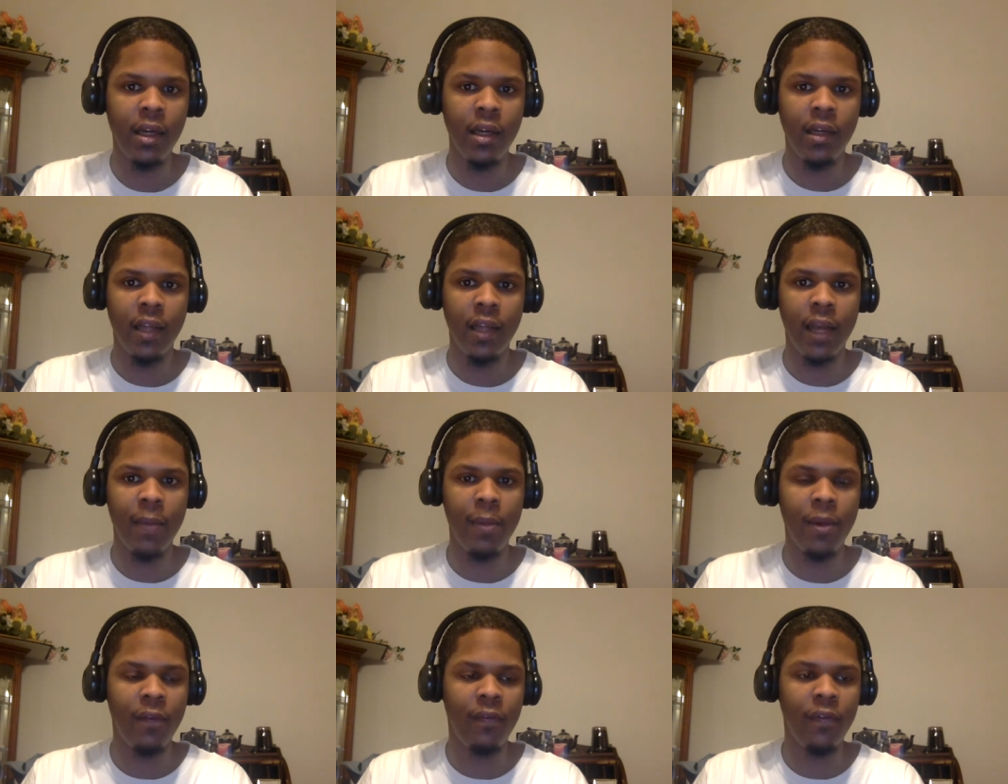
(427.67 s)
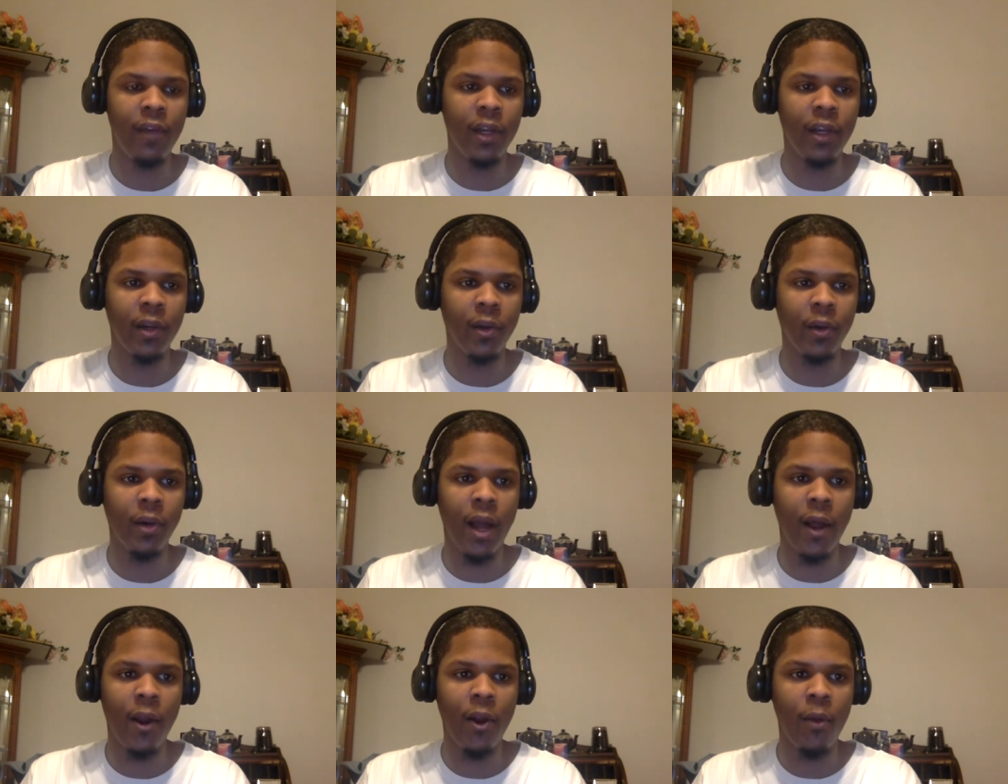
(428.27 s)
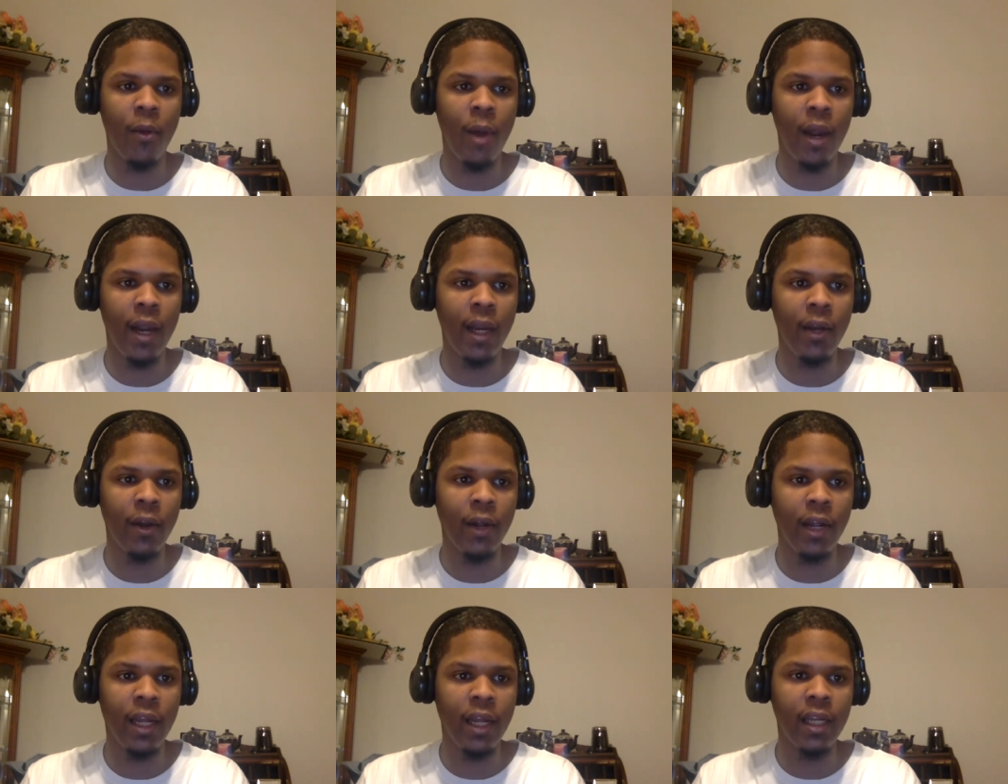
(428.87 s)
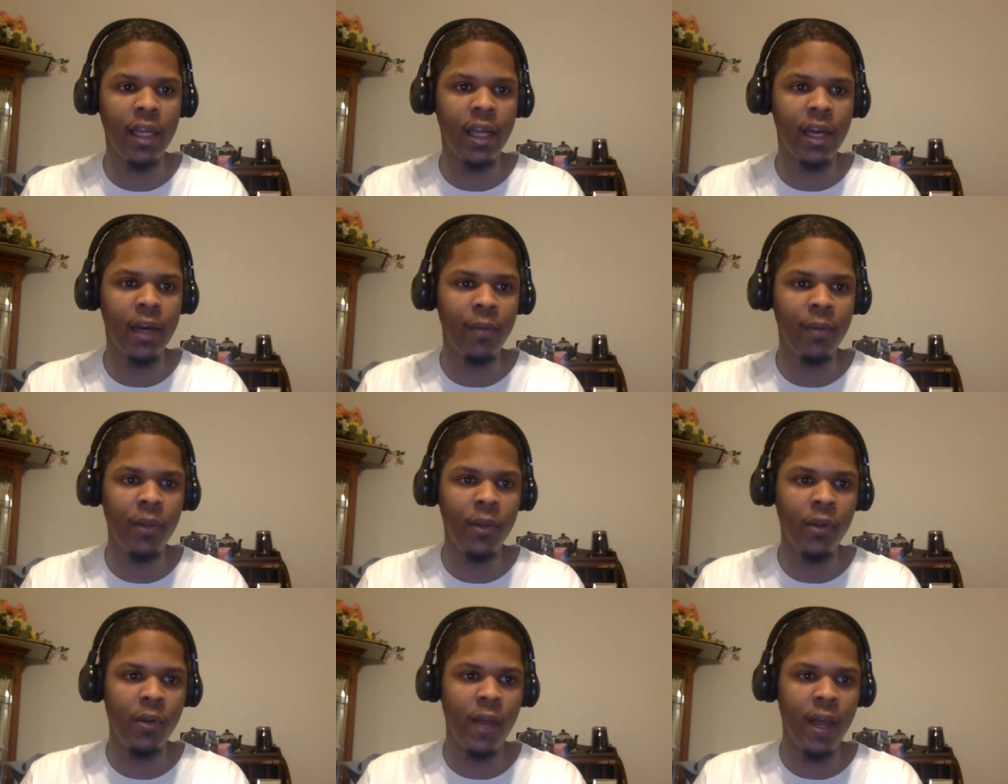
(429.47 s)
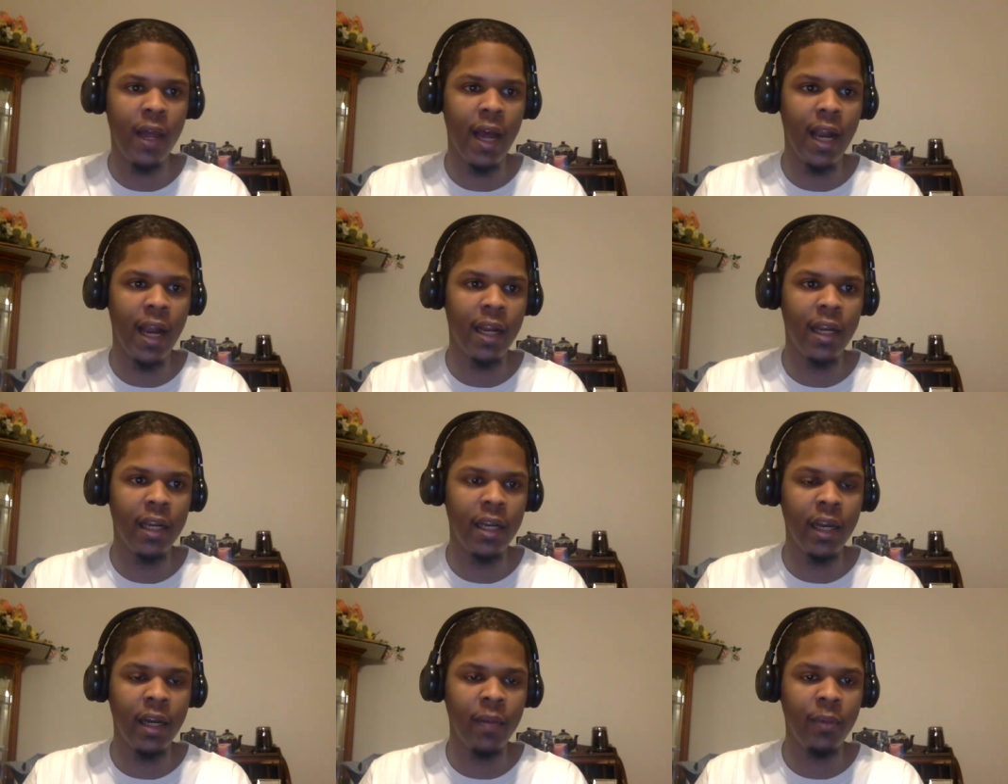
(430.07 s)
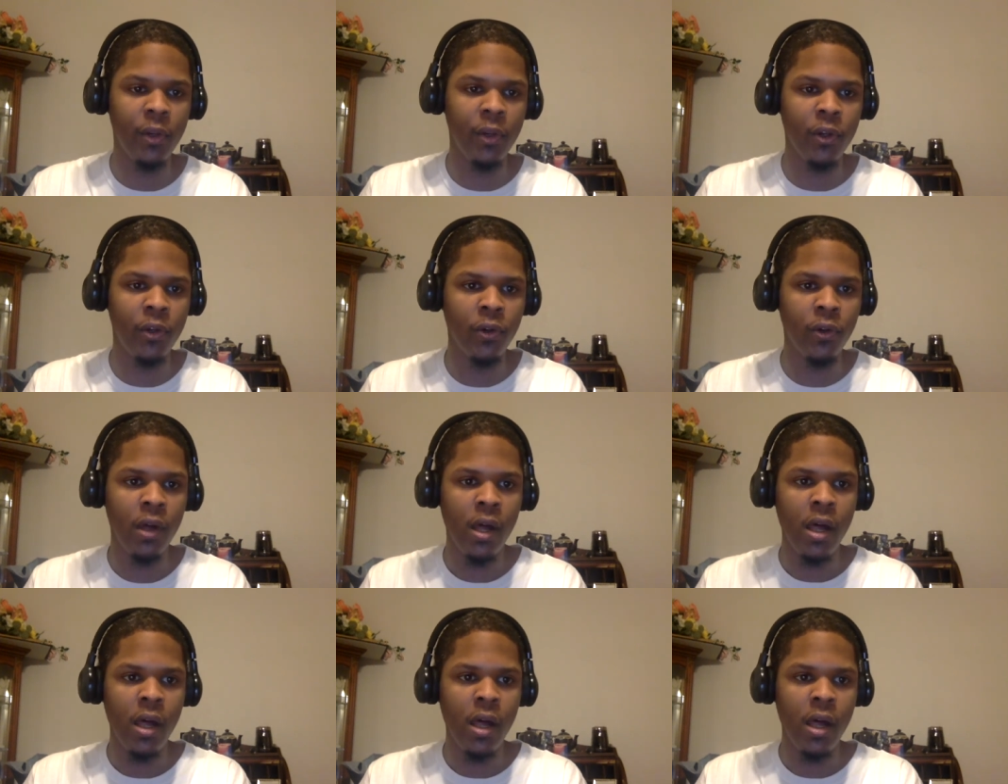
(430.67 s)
They've been figuring out a way to get W. They got a W